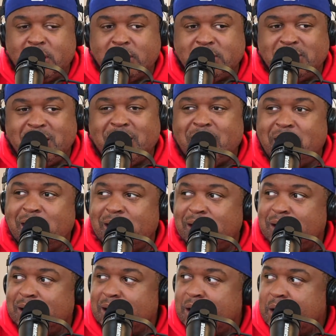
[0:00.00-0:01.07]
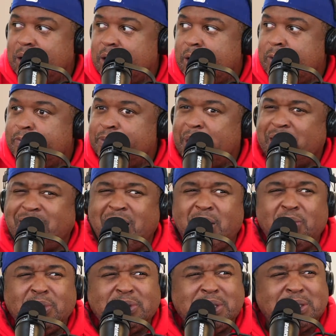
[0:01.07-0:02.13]
Jay Cutler. Like they
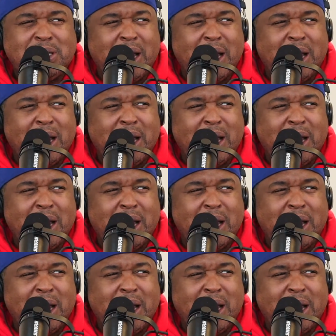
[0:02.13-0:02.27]
were just